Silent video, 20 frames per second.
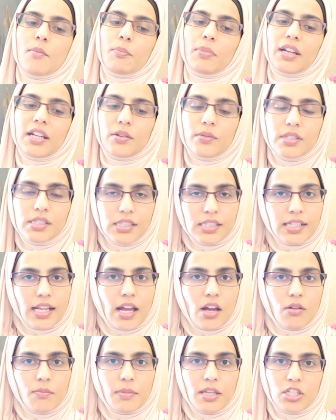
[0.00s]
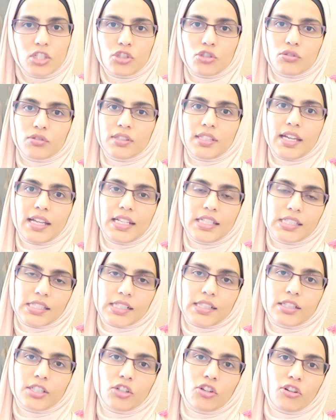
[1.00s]
But I rinse it out, make sure that it's
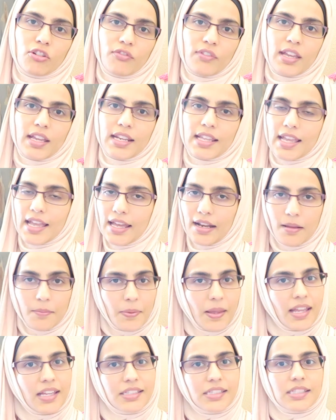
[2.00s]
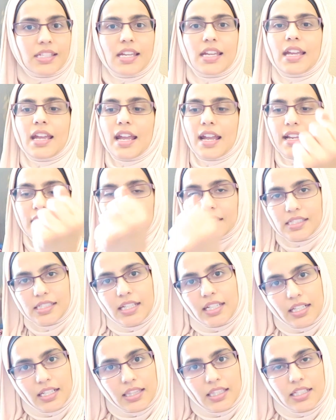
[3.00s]
clear of any henna paste, and I
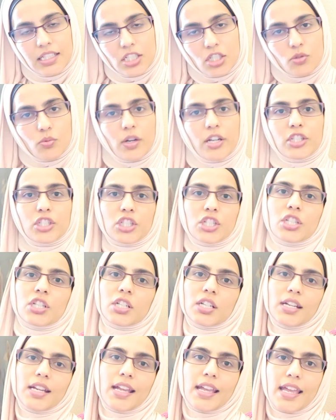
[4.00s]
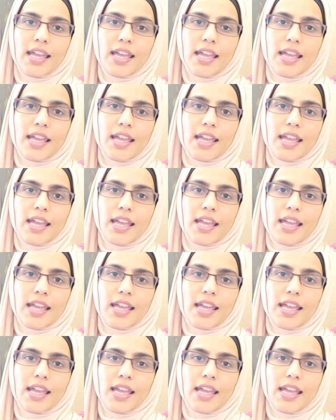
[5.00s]
stick it in the dishwasher,